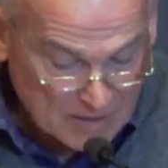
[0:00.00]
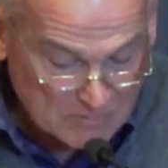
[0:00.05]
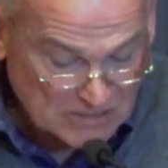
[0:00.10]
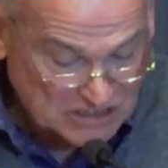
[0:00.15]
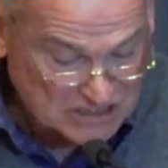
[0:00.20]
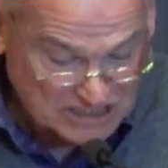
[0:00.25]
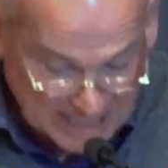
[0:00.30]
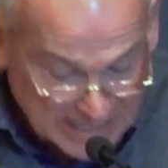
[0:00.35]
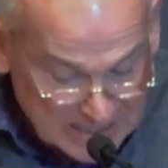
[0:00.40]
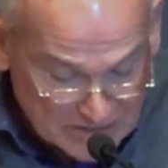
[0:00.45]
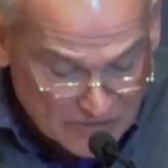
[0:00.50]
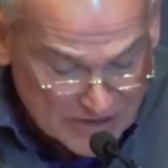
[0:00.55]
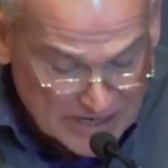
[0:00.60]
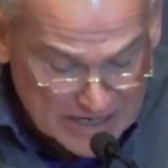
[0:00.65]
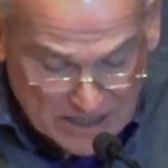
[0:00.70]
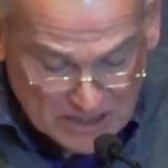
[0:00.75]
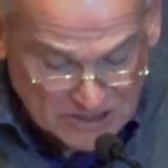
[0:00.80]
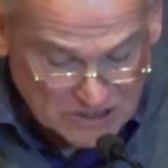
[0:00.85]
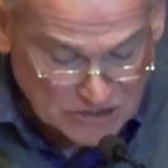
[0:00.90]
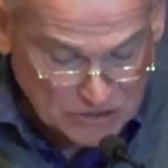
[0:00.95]

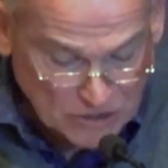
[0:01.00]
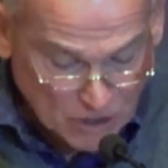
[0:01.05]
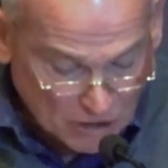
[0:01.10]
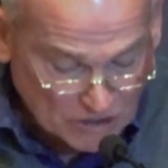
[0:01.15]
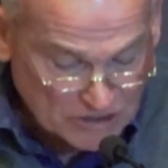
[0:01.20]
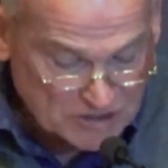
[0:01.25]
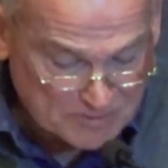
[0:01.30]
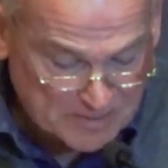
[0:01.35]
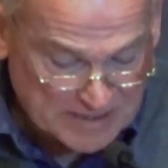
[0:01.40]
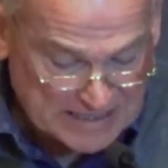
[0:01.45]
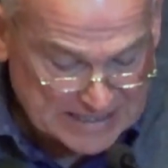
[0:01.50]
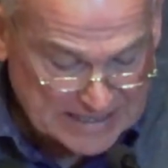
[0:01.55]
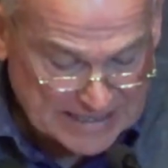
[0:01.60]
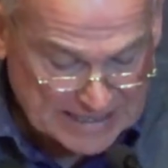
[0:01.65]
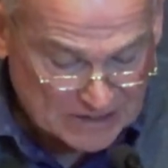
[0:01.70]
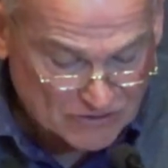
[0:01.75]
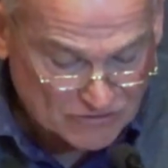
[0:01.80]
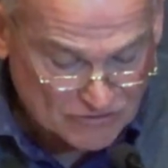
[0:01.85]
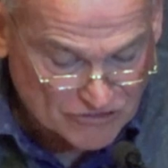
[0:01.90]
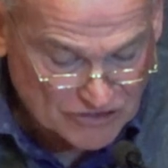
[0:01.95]
Machinery has not been
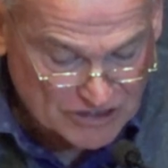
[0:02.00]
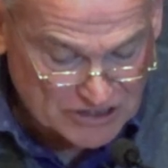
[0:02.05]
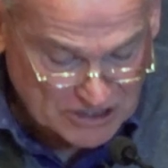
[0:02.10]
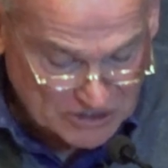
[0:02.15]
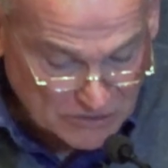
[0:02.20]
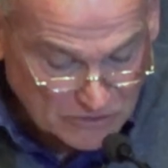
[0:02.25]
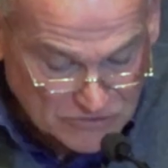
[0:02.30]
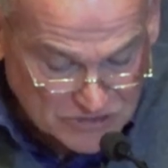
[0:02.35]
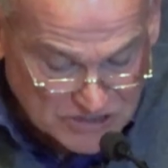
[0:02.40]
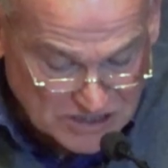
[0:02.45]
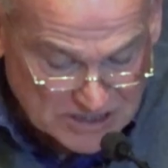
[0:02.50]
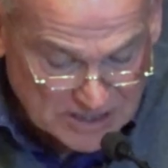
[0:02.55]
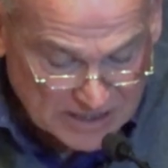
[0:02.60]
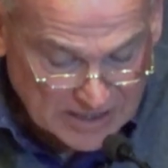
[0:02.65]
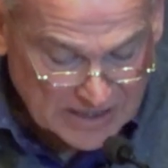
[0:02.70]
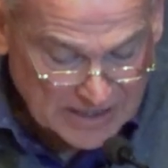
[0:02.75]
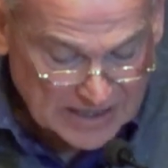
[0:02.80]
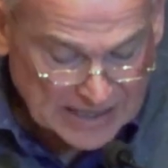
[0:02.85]
introduced,